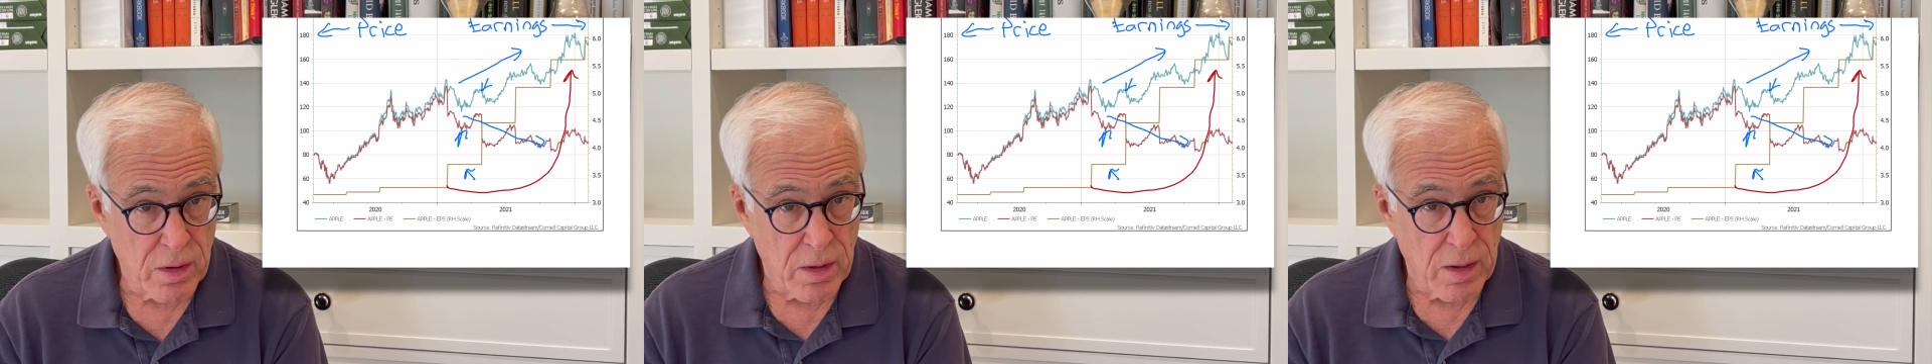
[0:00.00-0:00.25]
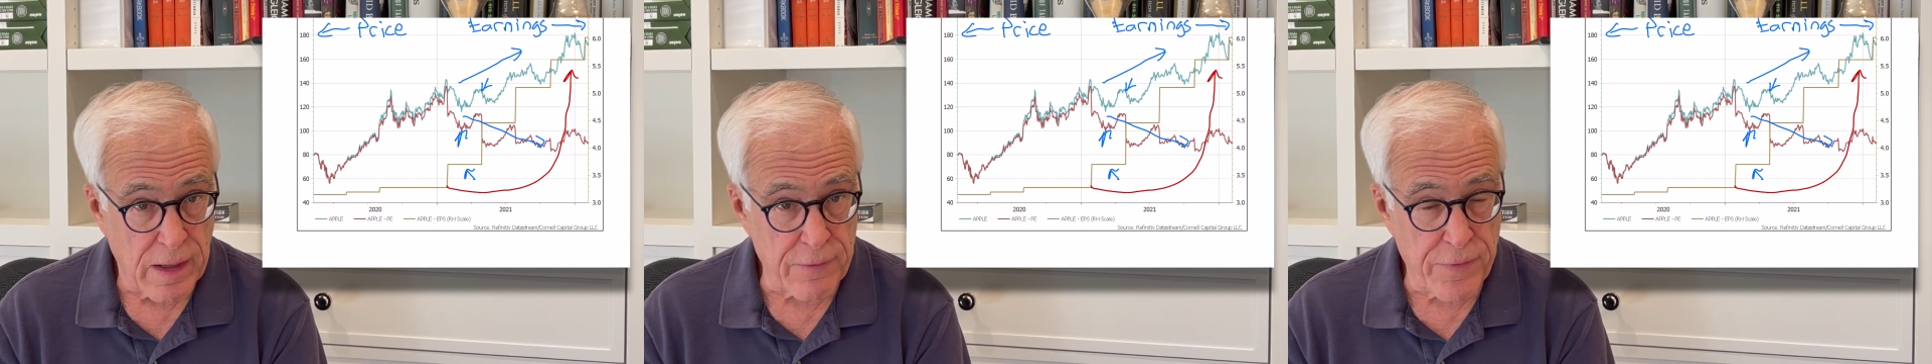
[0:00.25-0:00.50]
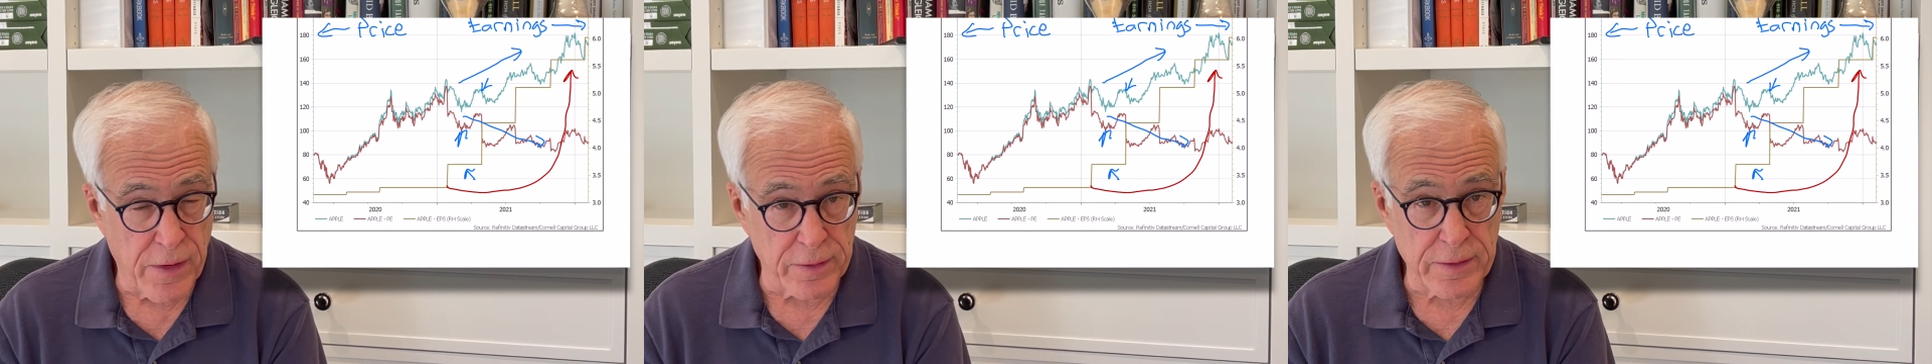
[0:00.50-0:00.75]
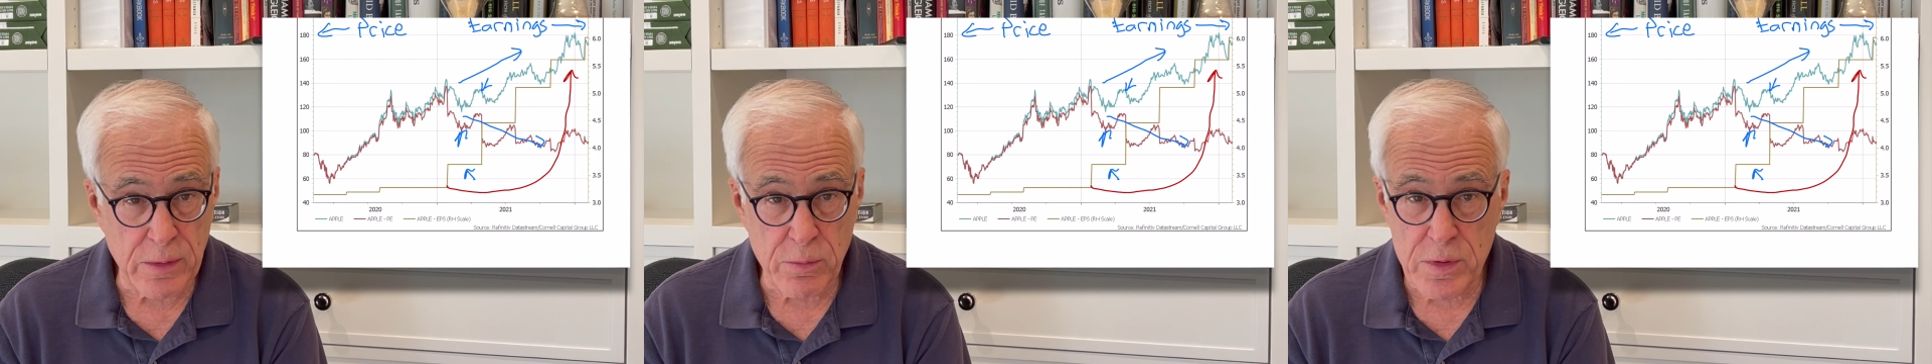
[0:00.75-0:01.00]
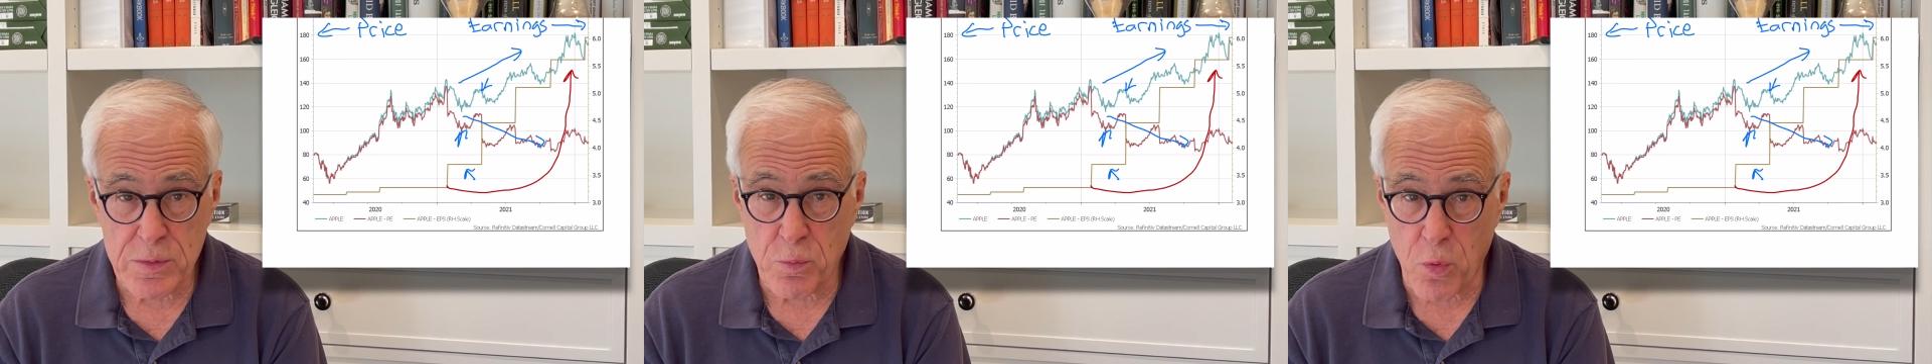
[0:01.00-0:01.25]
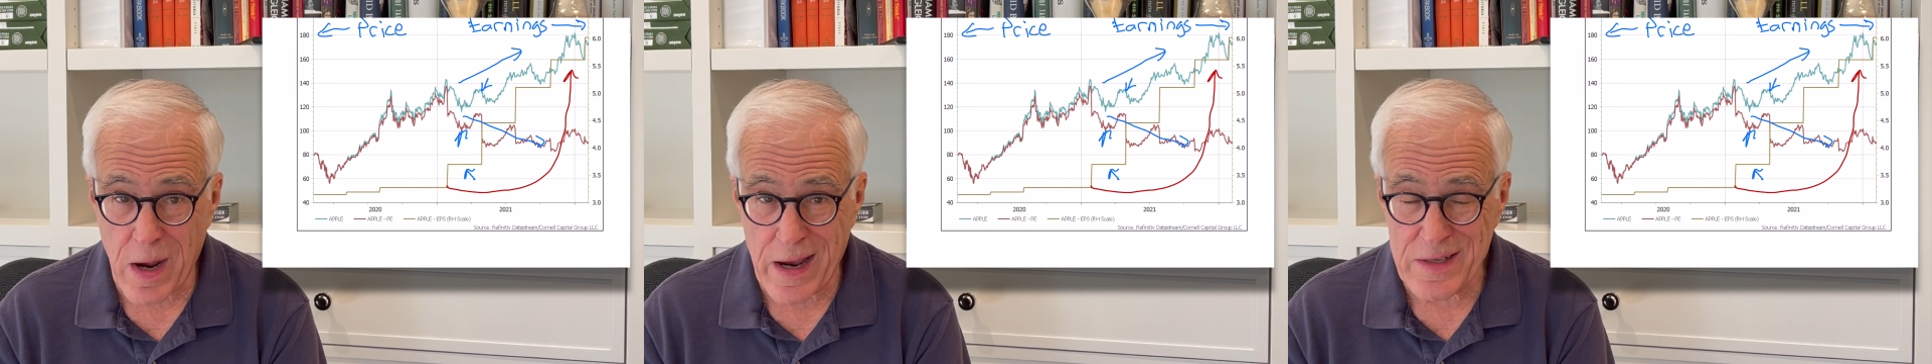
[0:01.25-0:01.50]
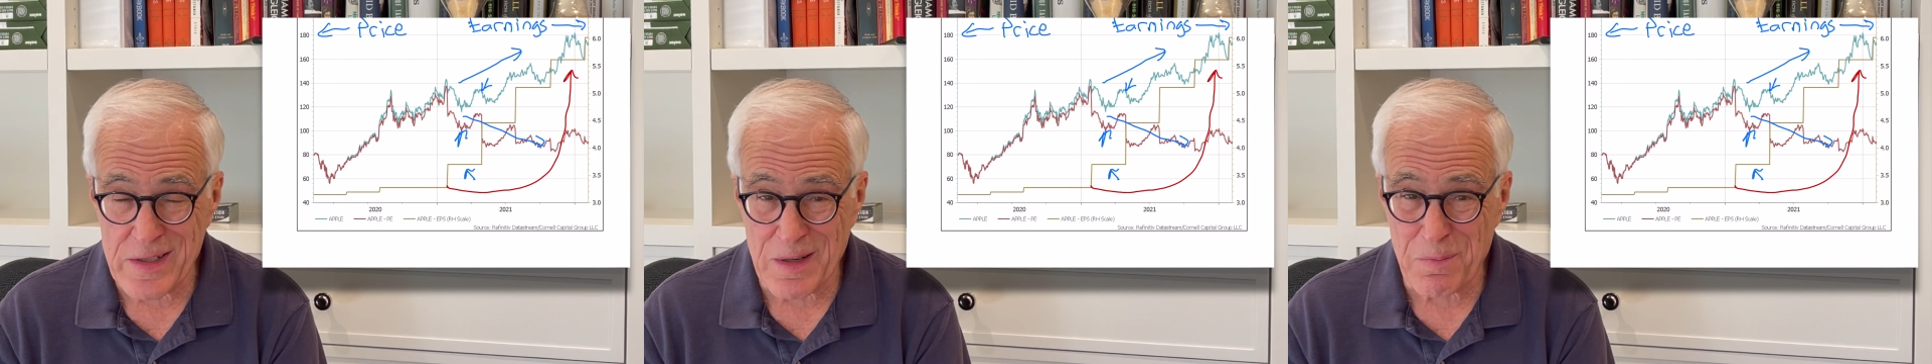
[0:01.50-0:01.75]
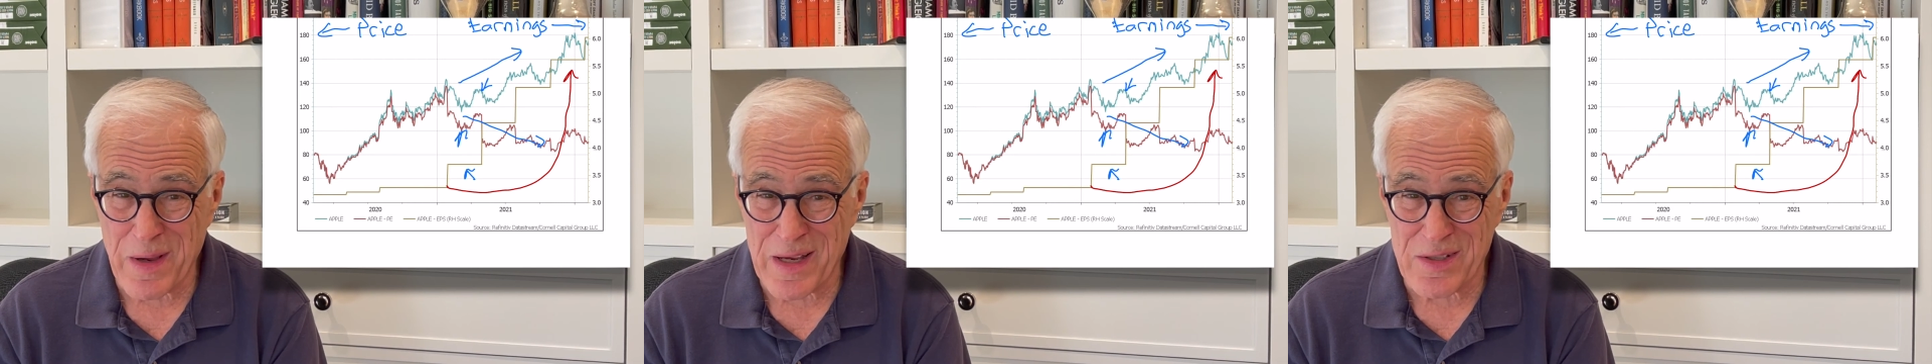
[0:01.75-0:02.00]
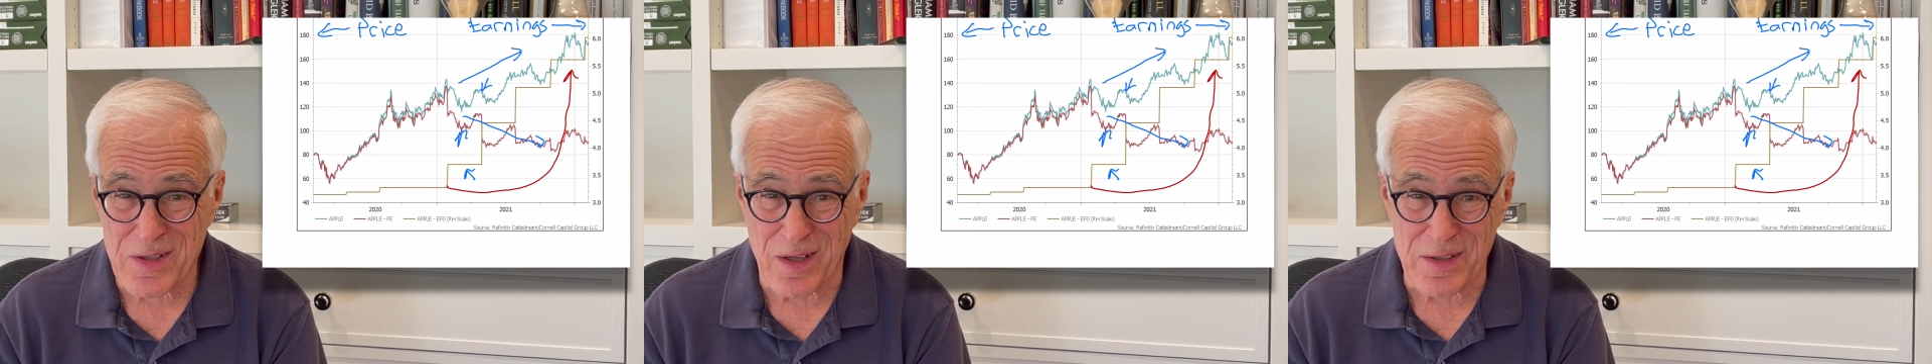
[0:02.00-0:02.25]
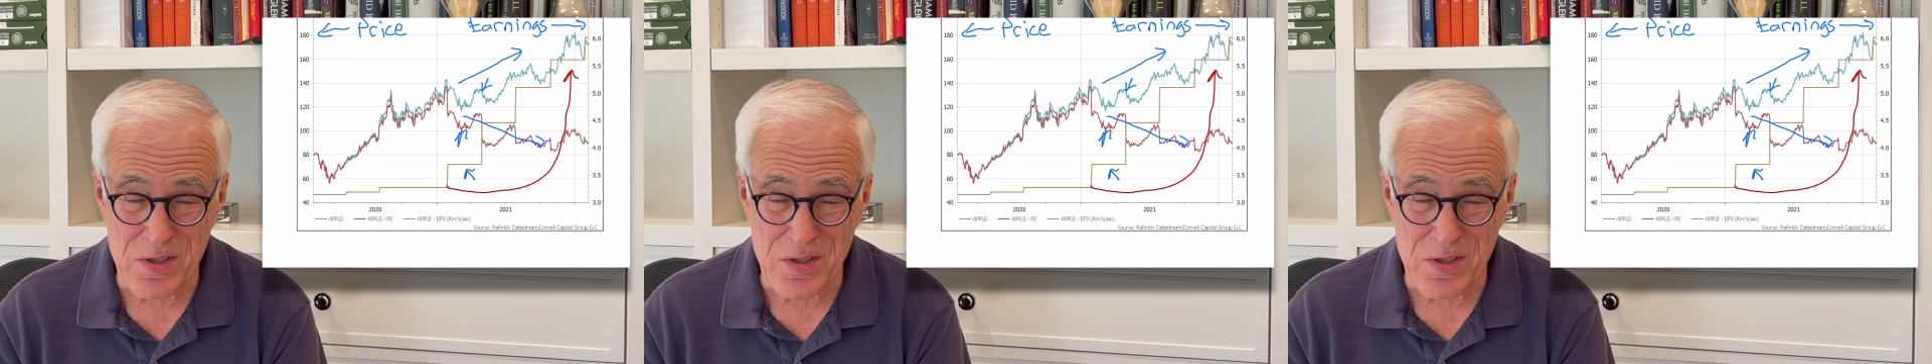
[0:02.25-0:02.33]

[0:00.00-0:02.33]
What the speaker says: I felt it was rising based on